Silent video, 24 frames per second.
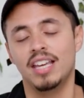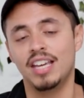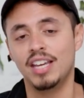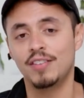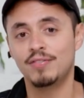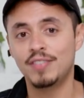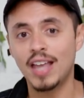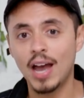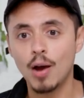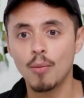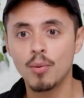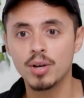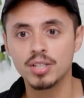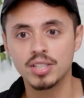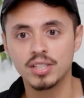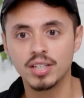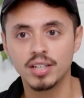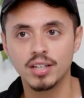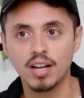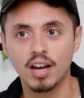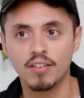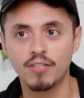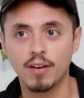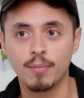If that wasn't
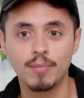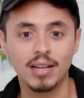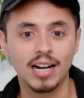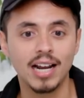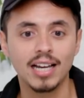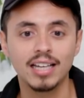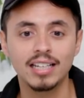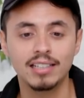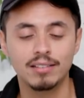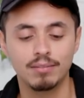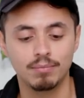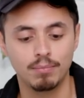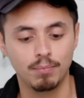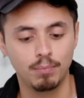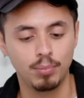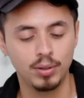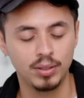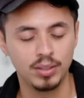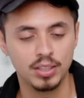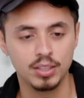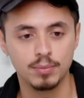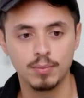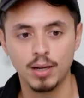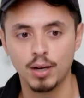enough, I mean, I could
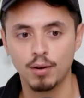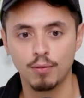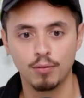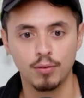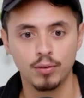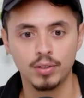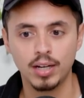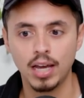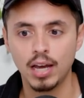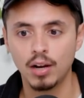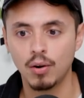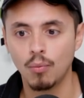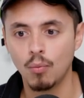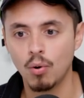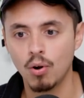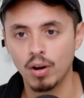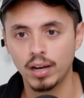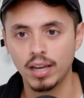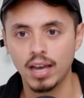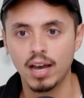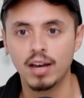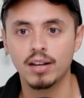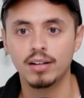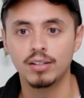put this microphone down and
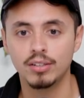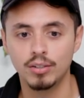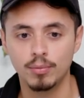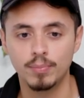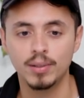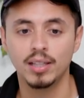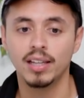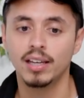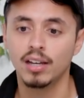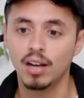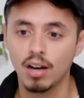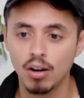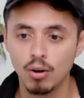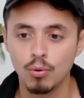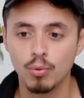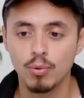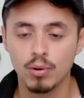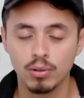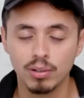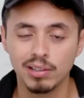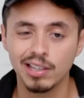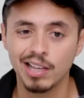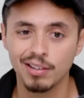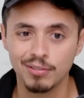walk out and you'd be like, oh,
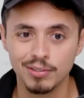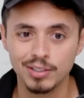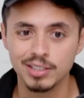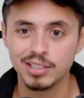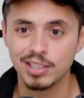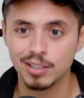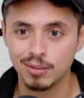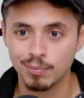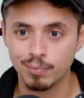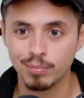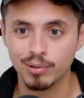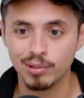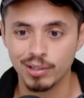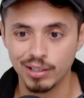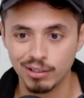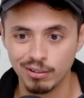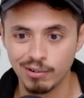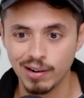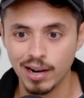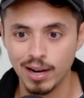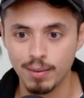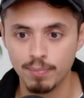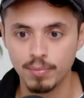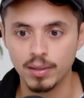well, glyphosate's pretty
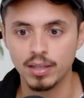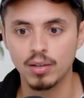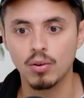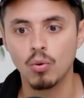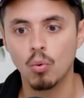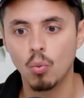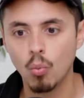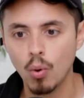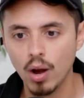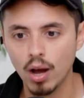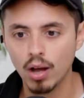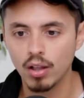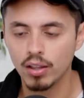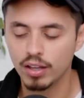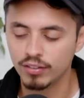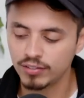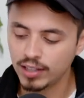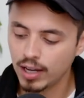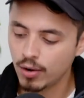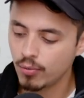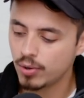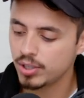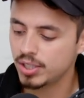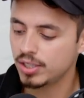crappy. Well, if
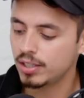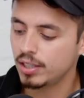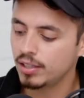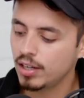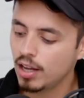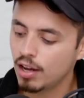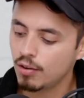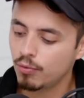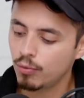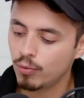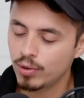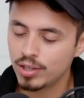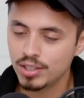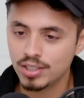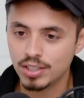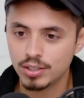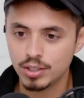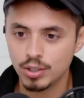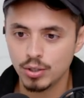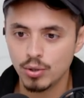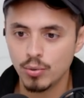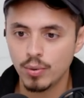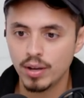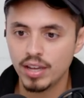that wasn't enough, what does
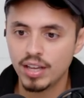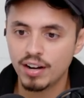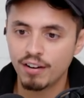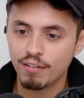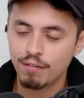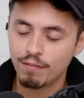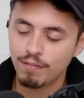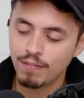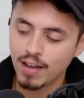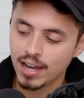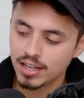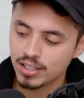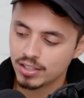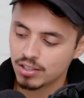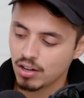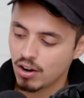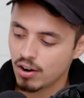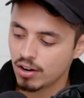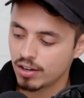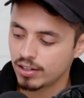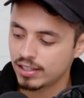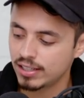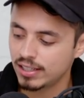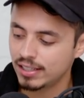it do? It affects
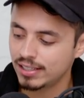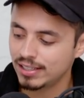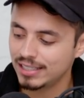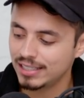our